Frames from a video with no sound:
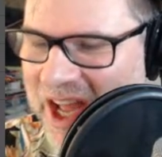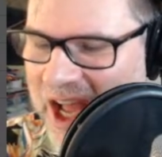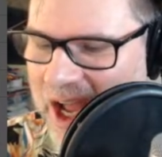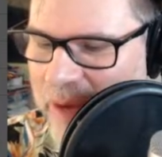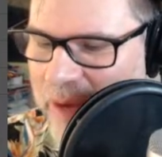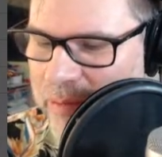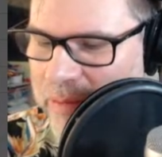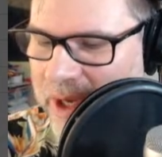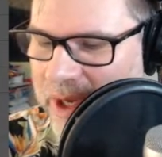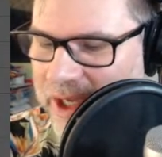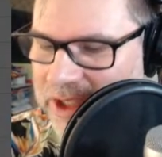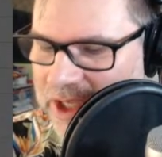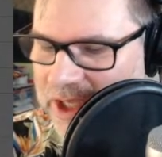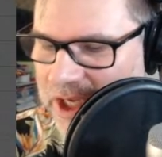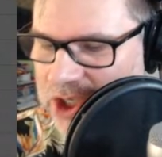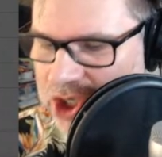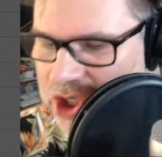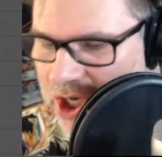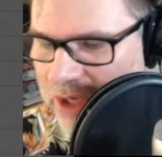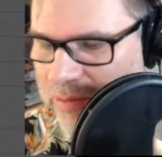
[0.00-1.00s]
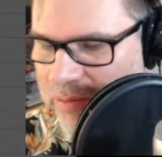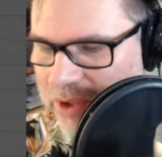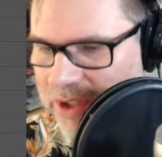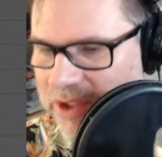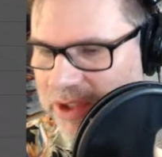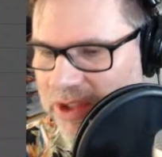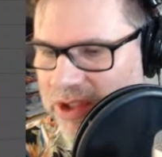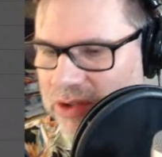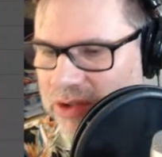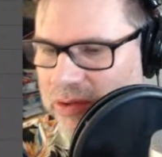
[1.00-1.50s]
My day job
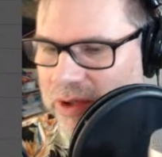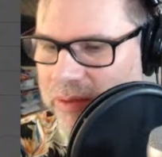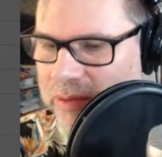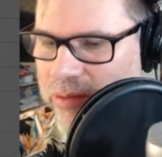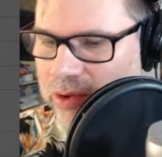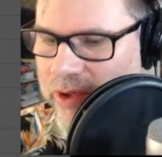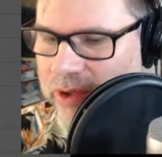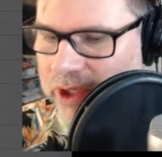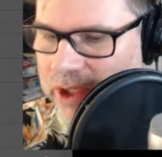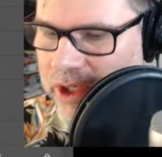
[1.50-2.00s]
is storyboarding